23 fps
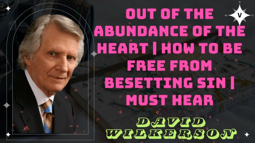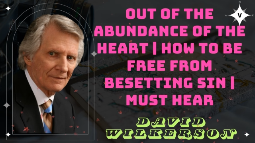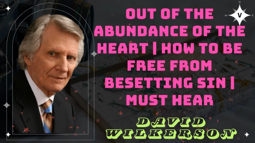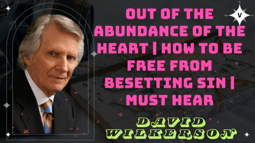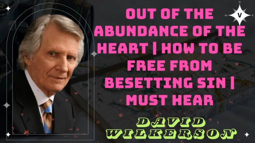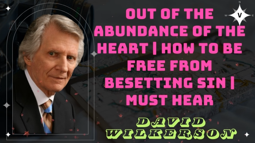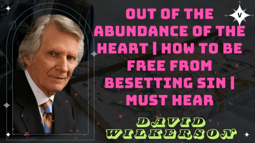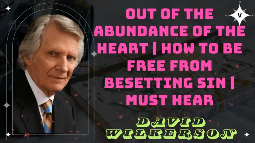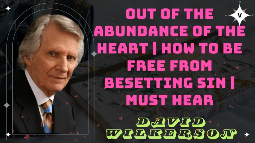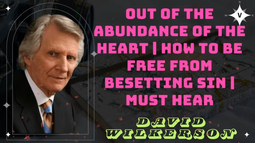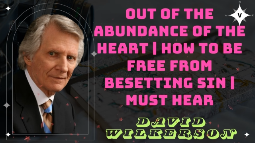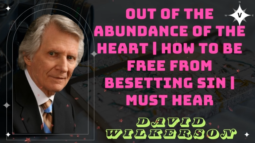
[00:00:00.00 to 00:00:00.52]

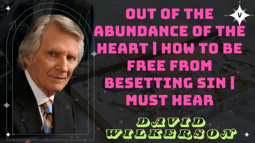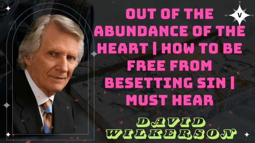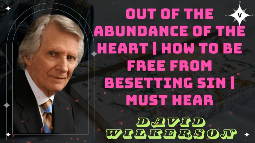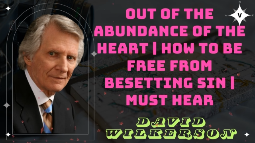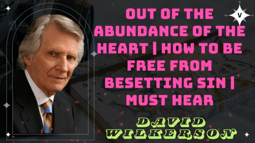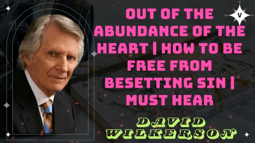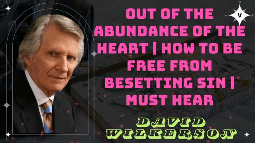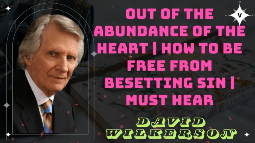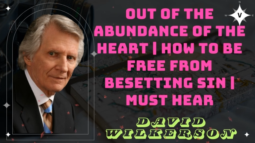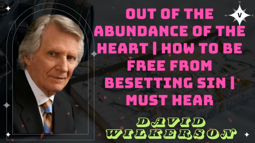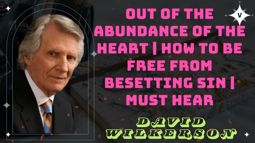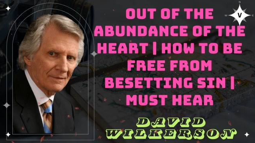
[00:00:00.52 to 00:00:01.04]

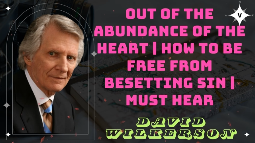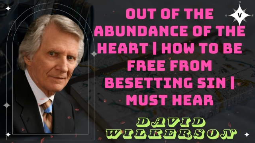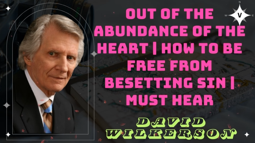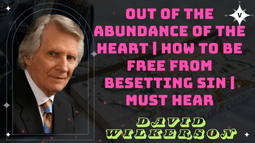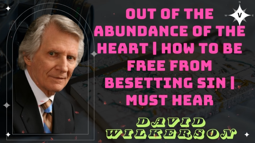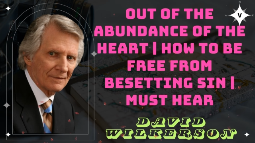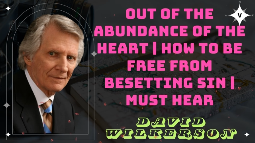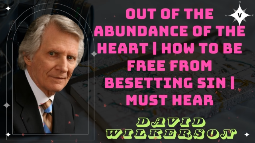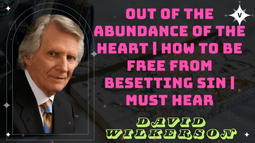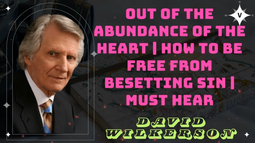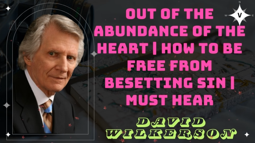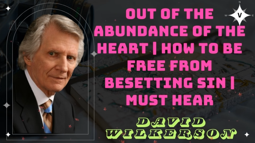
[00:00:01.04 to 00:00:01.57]

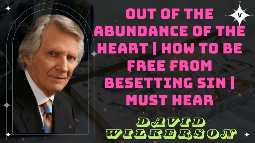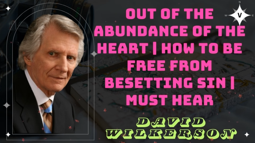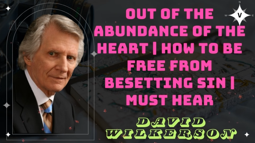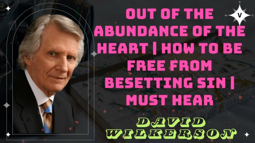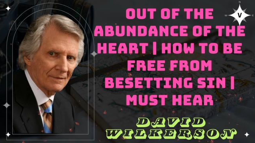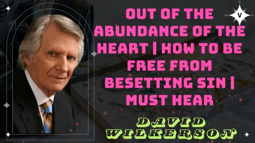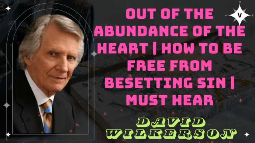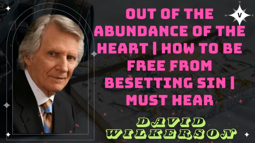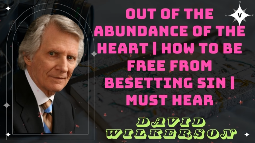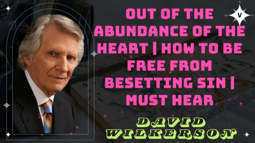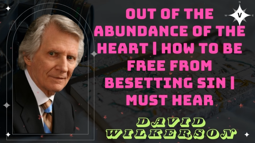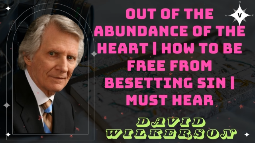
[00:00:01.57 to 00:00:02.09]

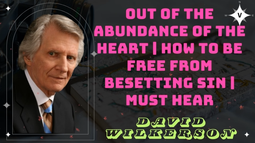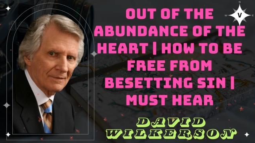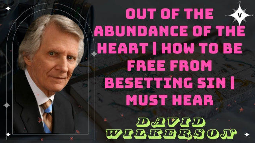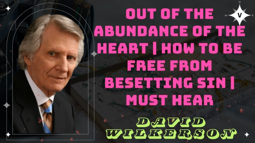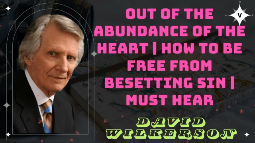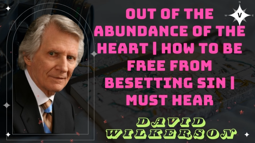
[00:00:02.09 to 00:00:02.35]
(no one is talking)